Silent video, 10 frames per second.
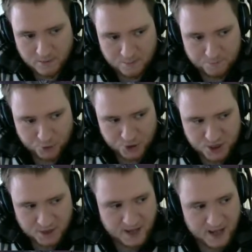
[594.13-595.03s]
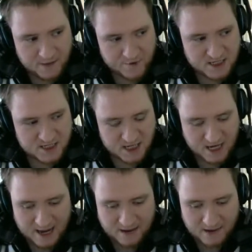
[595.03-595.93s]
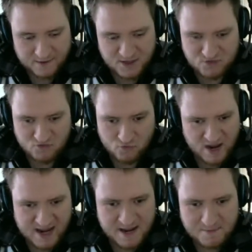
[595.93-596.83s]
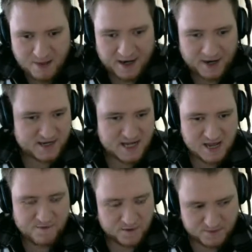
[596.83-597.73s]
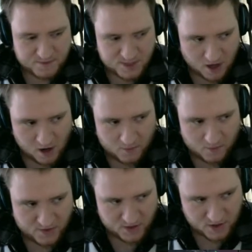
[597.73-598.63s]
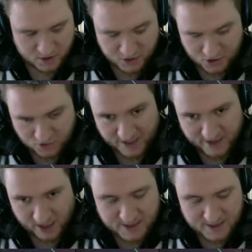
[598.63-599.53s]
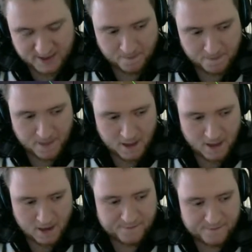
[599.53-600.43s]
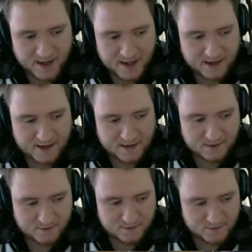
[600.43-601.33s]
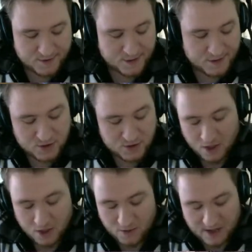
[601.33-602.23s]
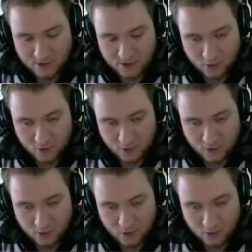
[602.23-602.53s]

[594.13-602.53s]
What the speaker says: pushing them. If it's a really bad idea for them to start with a strength item, then just go with their normal